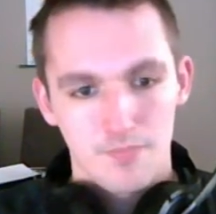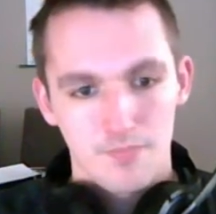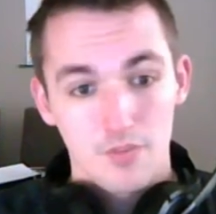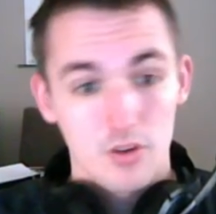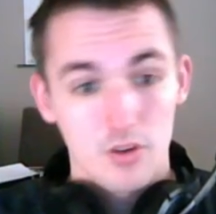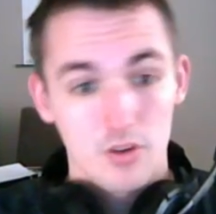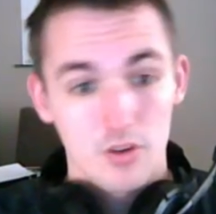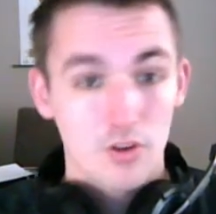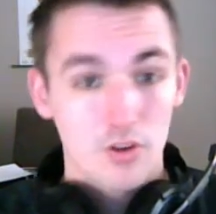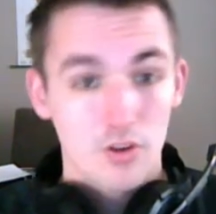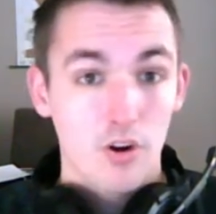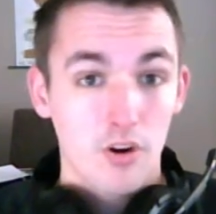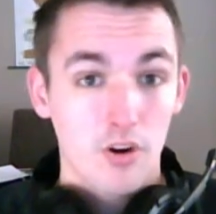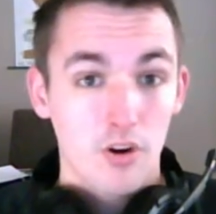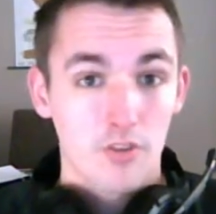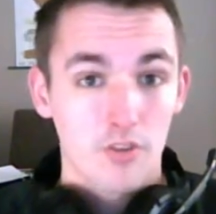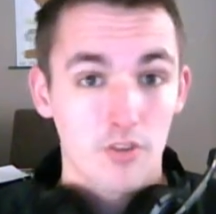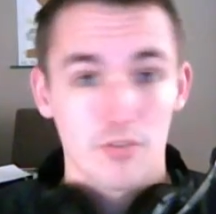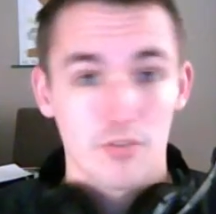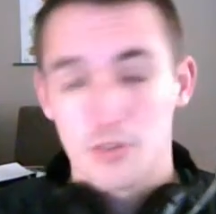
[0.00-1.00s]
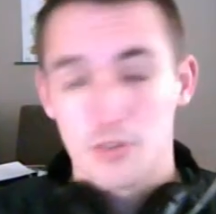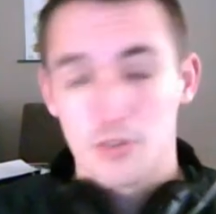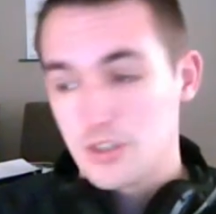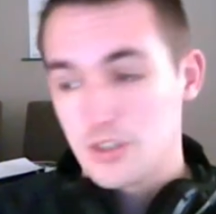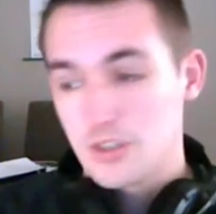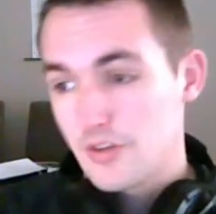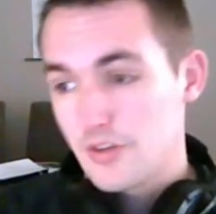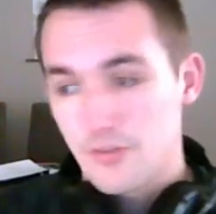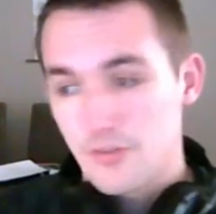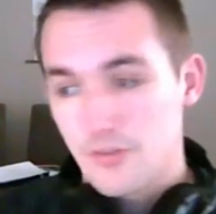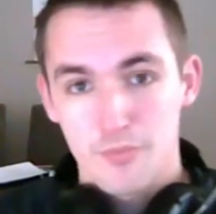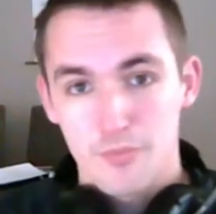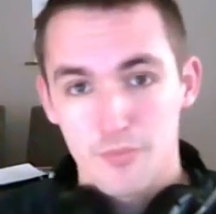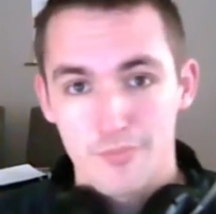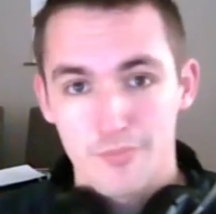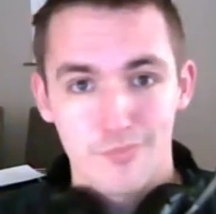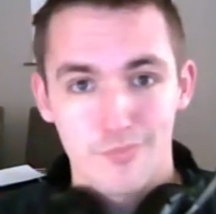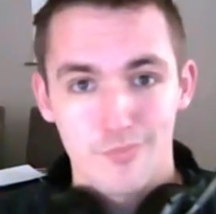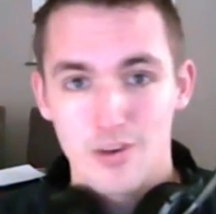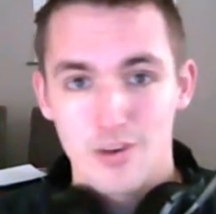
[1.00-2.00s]
cars, which I got from
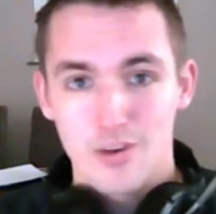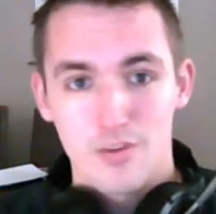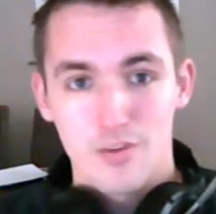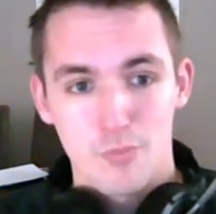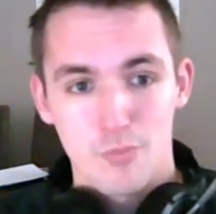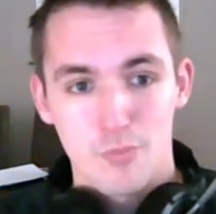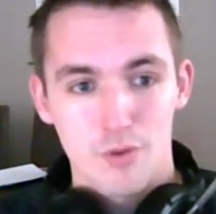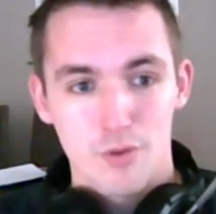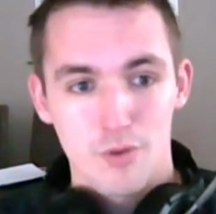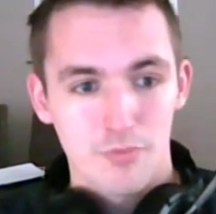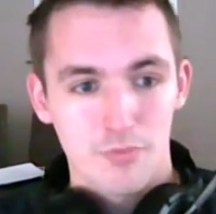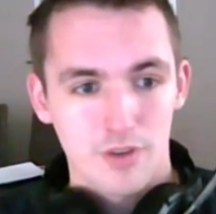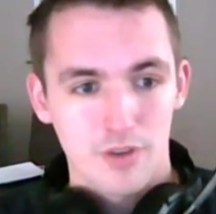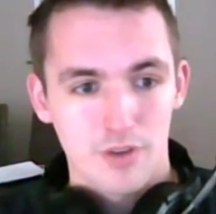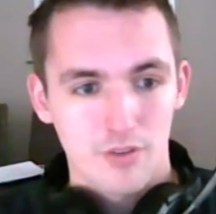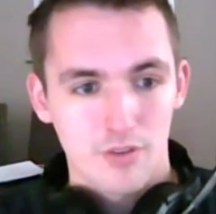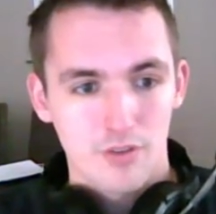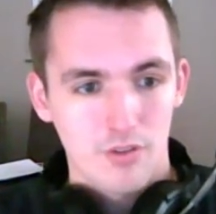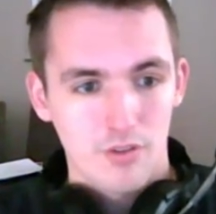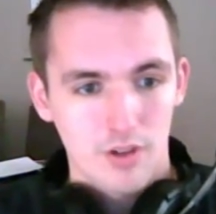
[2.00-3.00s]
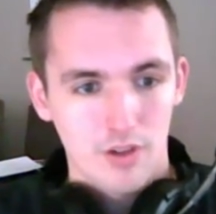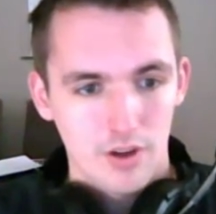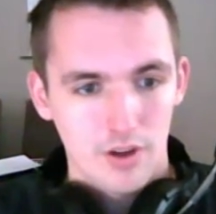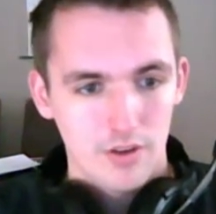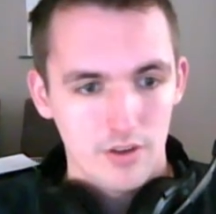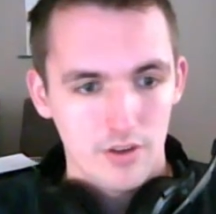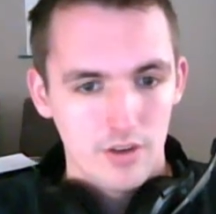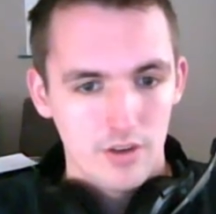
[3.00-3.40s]
random websites online.